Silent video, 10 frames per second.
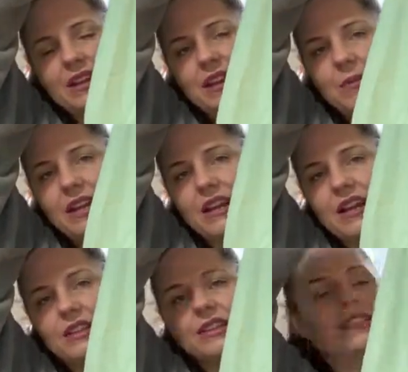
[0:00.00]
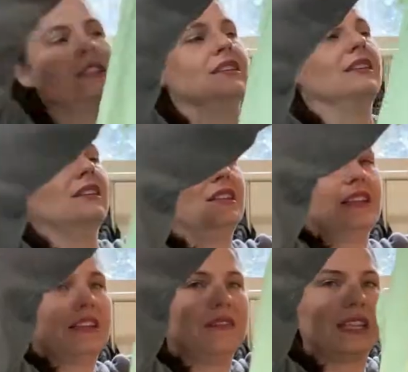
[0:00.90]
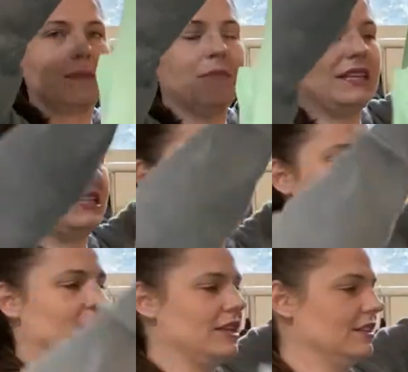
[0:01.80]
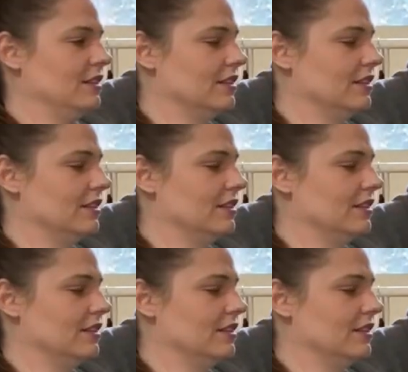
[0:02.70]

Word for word: not a bad color. like a minty green.